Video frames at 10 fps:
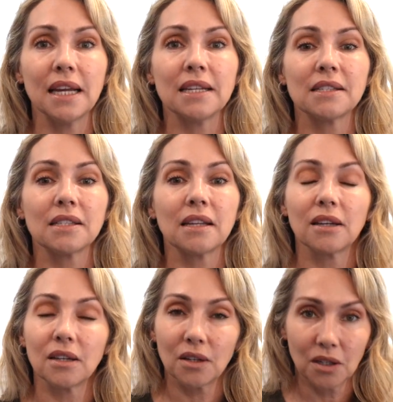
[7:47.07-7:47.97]
is
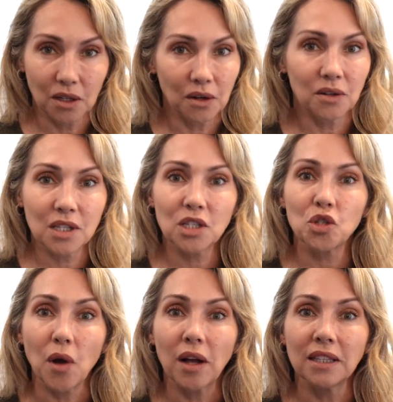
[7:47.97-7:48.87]

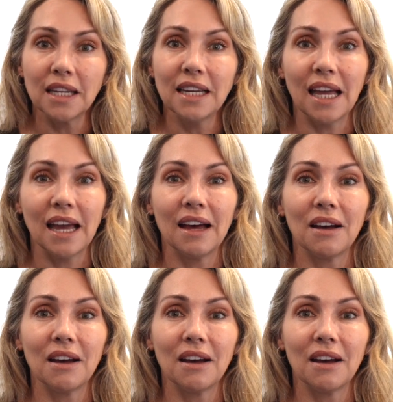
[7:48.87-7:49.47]
struggling